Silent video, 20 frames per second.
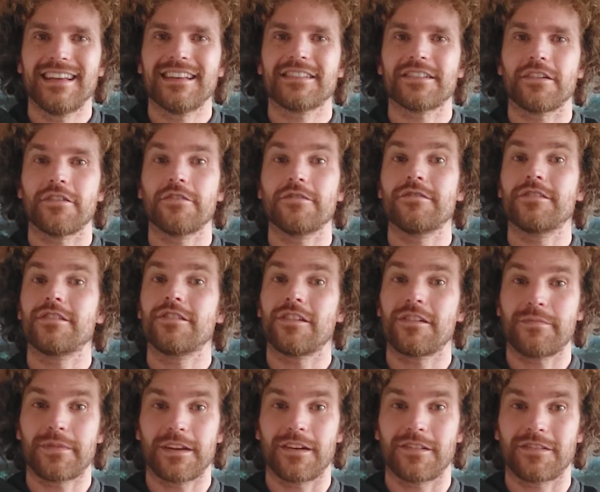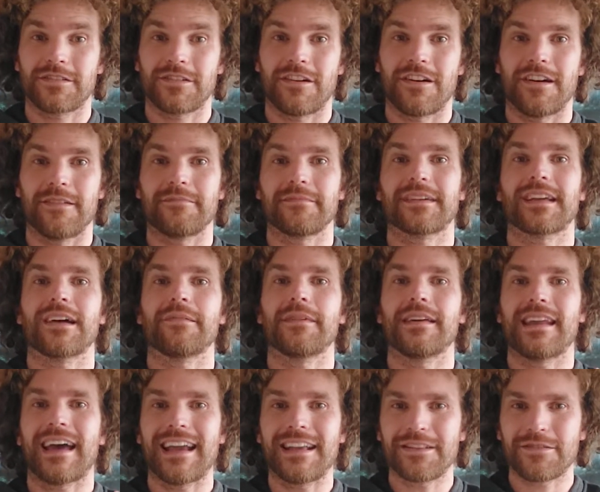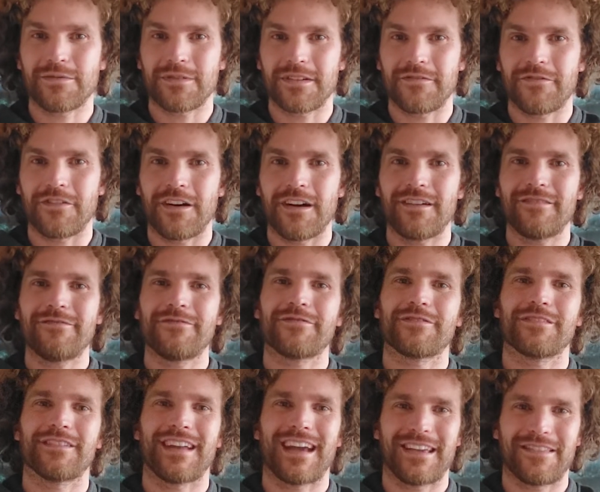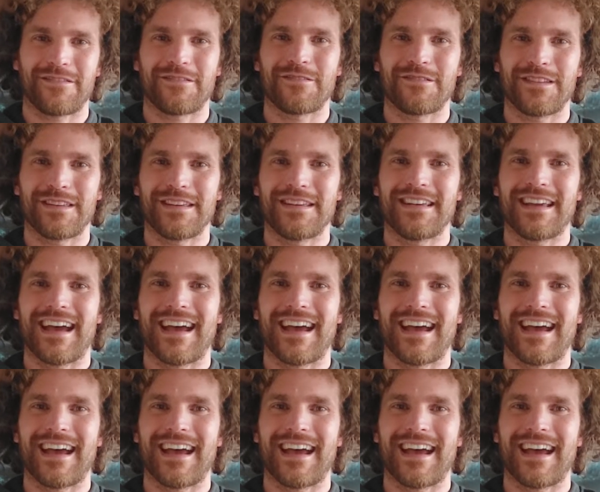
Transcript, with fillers: So you got to be on time. Come at 8.25 for an 8.30